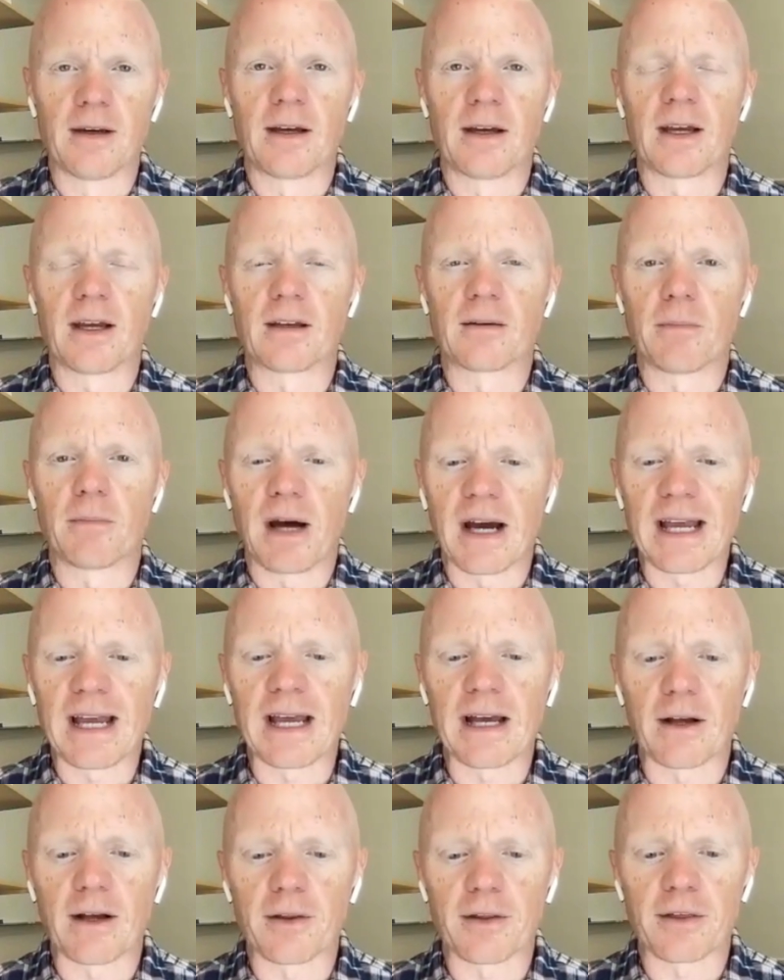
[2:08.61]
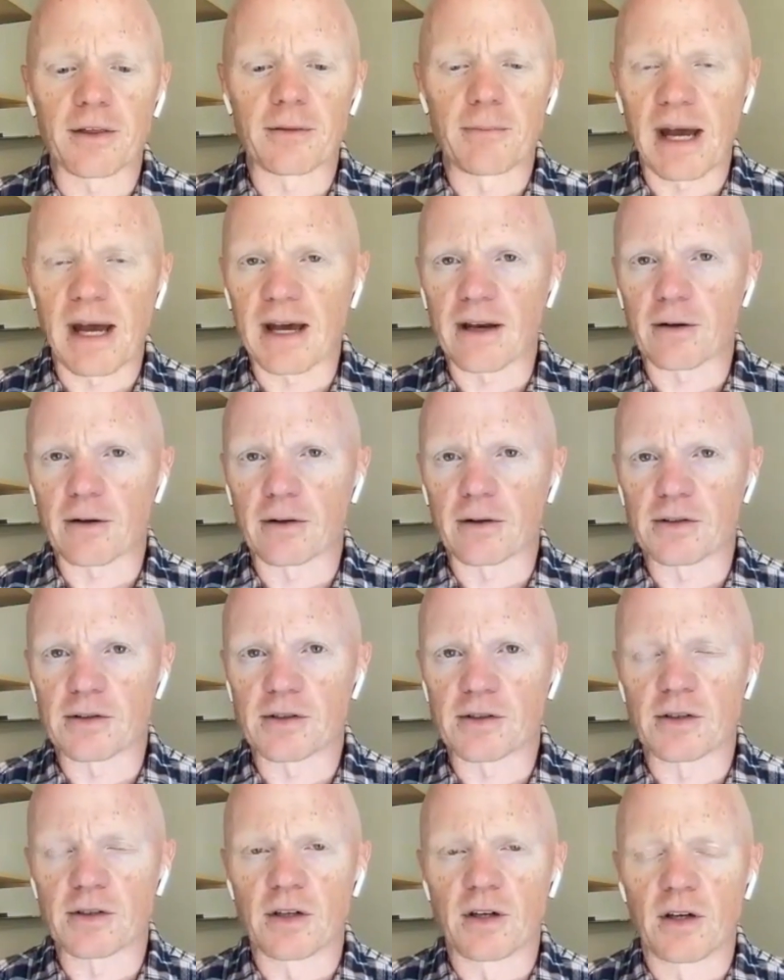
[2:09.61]
And my health
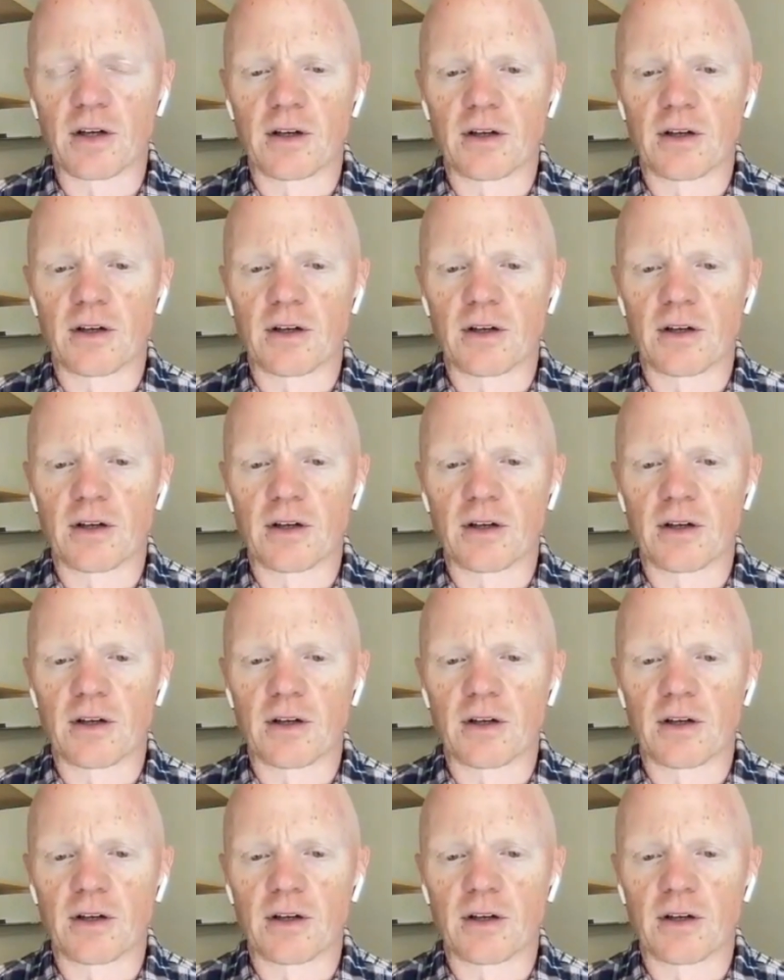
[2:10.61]
matters